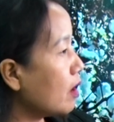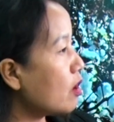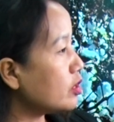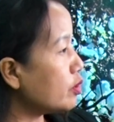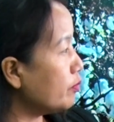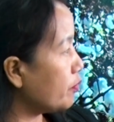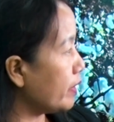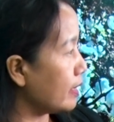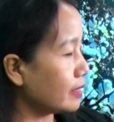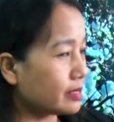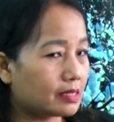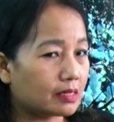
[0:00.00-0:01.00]
a cotton
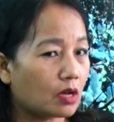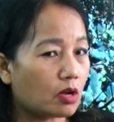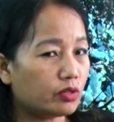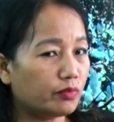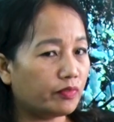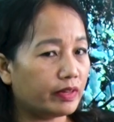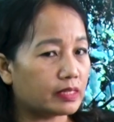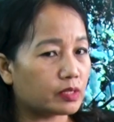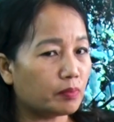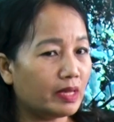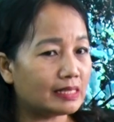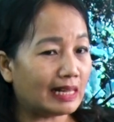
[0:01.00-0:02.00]
fields. Cotton fields
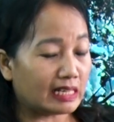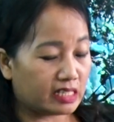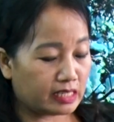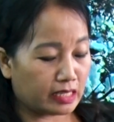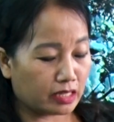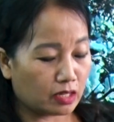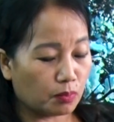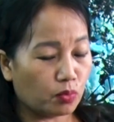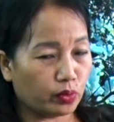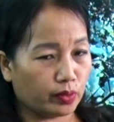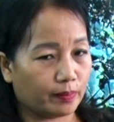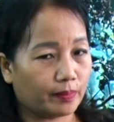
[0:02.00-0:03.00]
means Latin
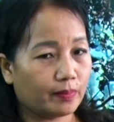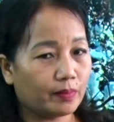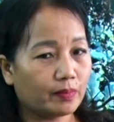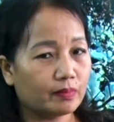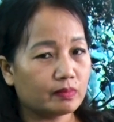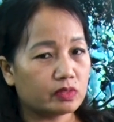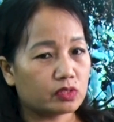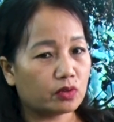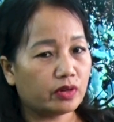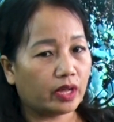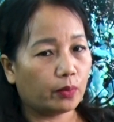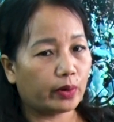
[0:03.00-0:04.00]
namun. So
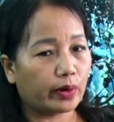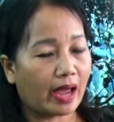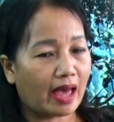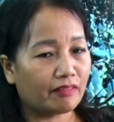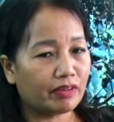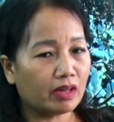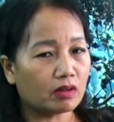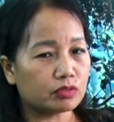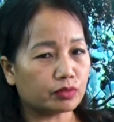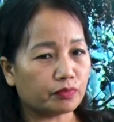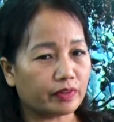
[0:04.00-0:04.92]
they were having cotton